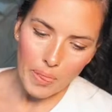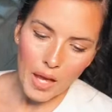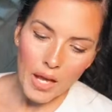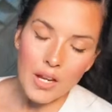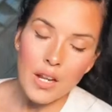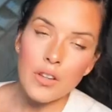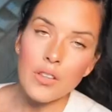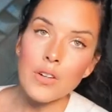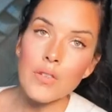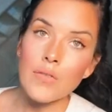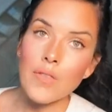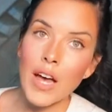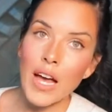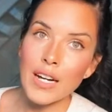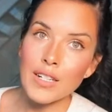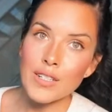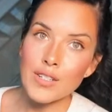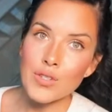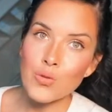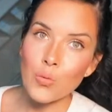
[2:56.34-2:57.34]
Another
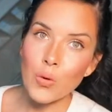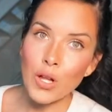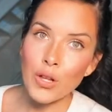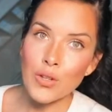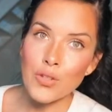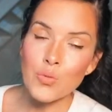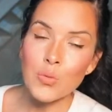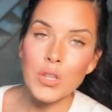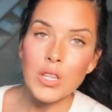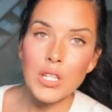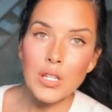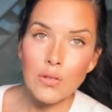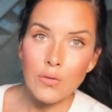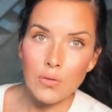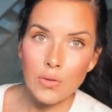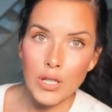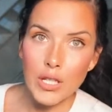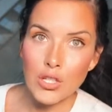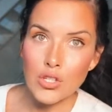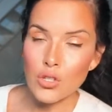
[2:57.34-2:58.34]
fact as well is with the
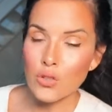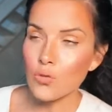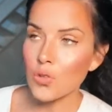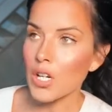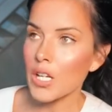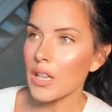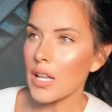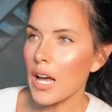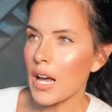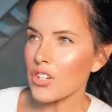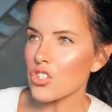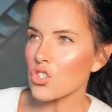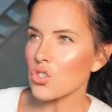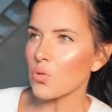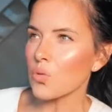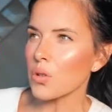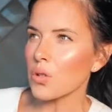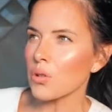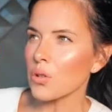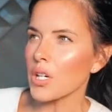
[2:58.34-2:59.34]
inflation rate last
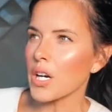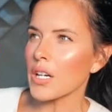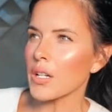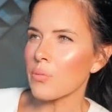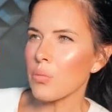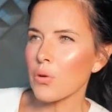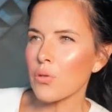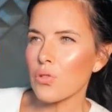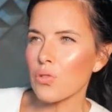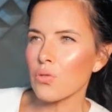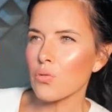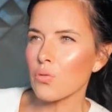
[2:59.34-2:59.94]
year, we were at about